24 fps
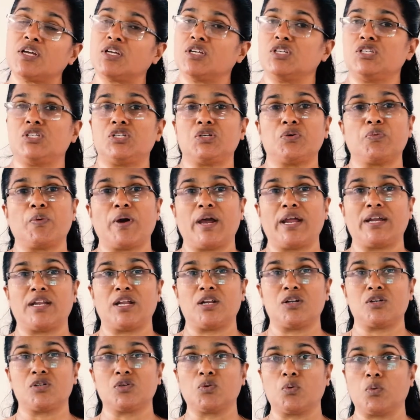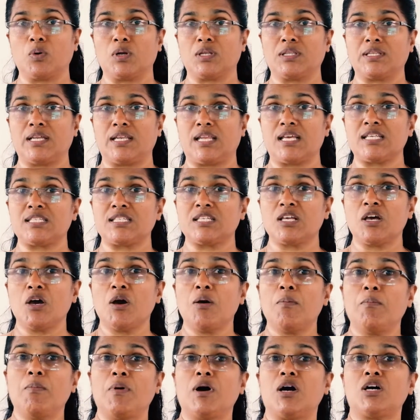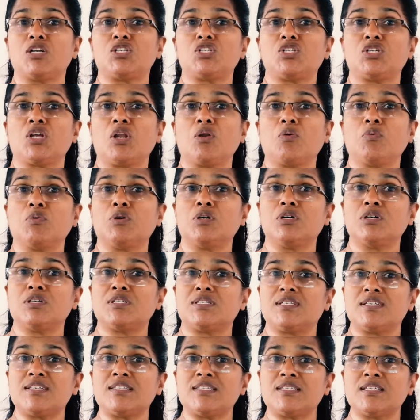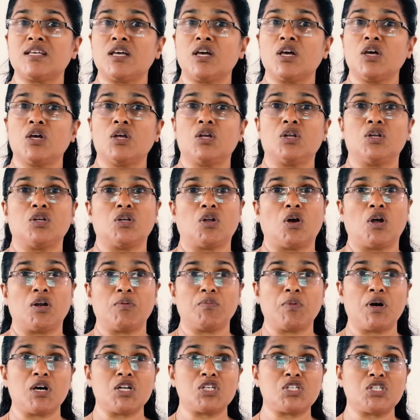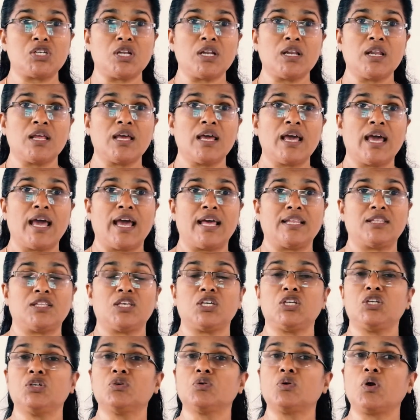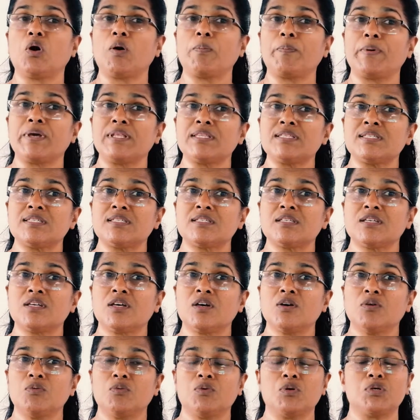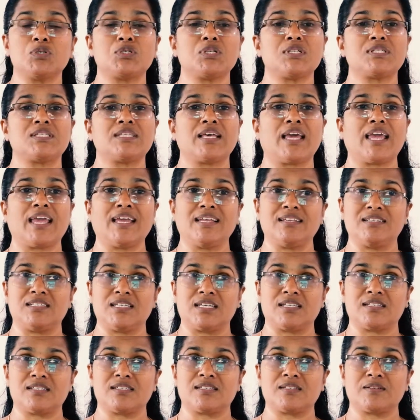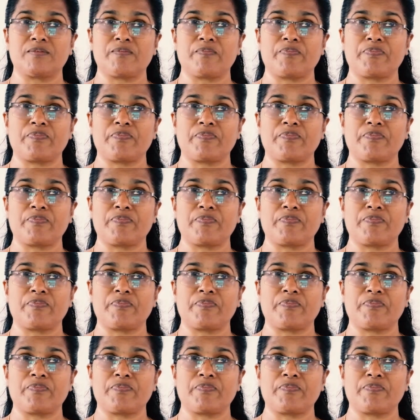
divide and rule. That is, martial versus non-martial, and the Europeans versus the Indians.